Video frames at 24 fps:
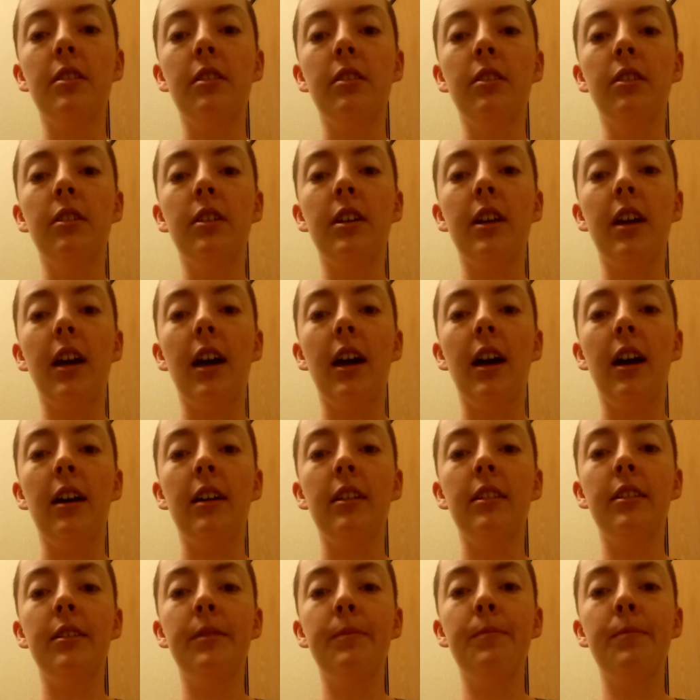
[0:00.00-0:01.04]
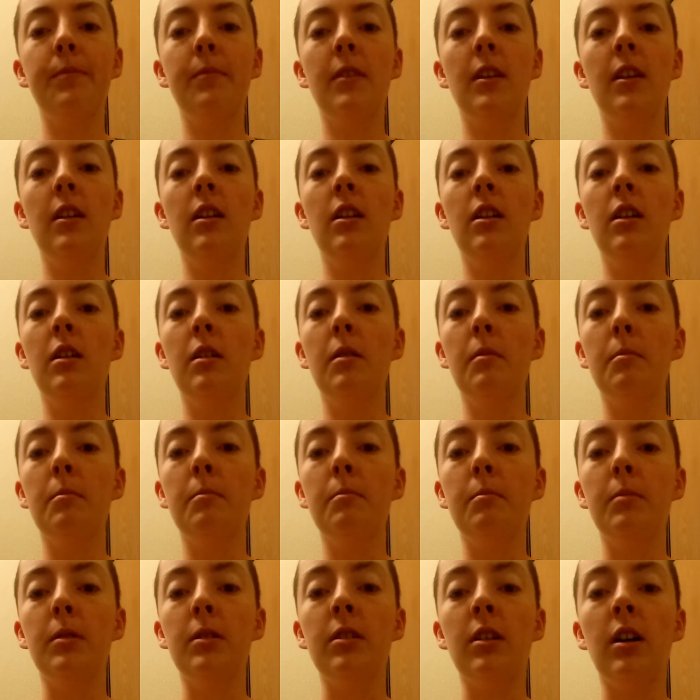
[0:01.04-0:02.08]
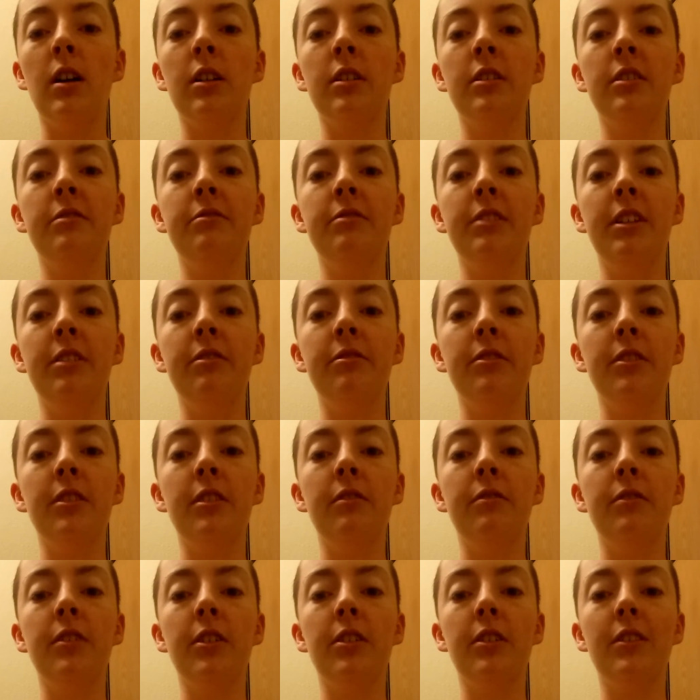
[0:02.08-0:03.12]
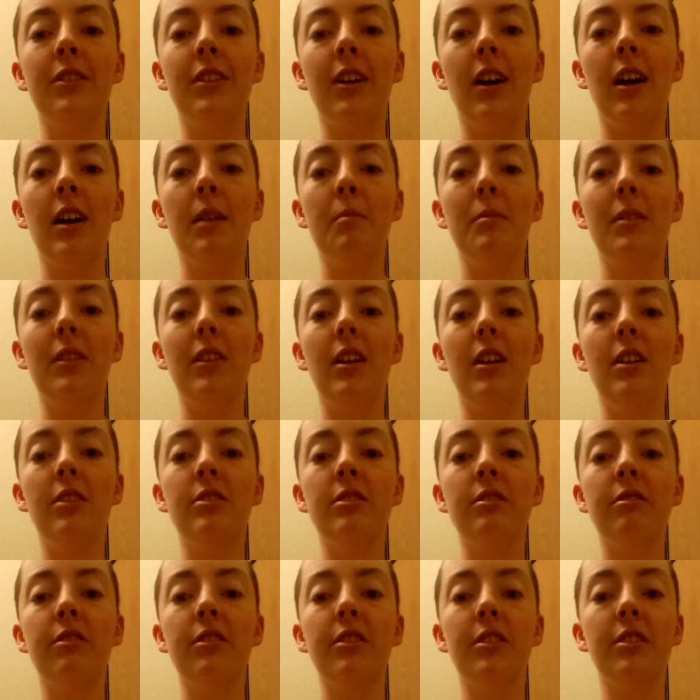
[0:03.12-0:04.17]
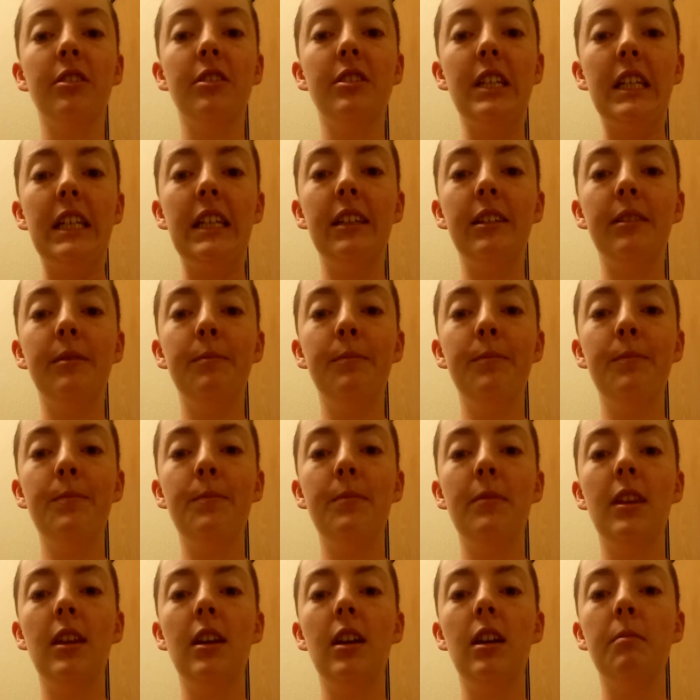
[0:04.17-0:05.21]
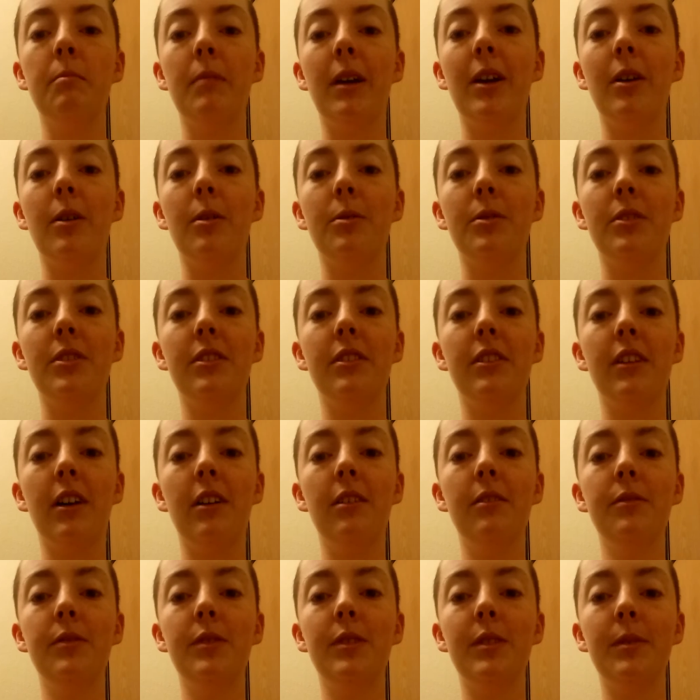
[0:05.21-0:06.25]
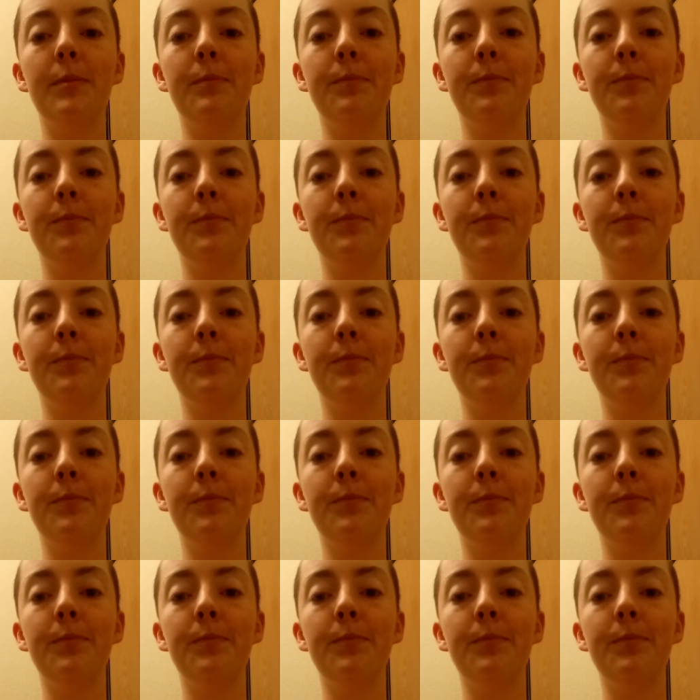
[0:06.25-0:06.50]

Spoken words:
to look at pornography for the first time at the age of 13 in my host selves,